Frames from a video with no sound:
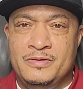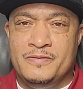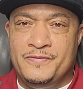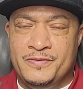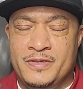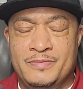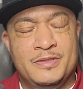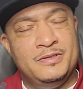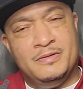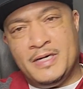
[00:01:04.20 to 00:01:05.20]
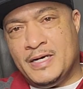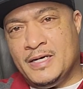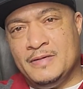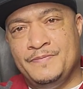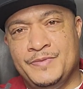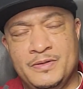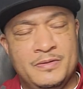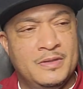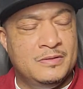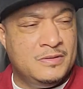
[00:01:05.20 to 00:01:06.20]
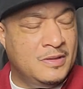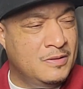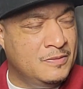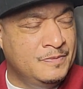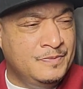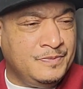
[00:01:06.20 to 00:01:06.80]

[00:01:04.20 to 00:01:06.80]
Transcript: you're free, but you're not, so,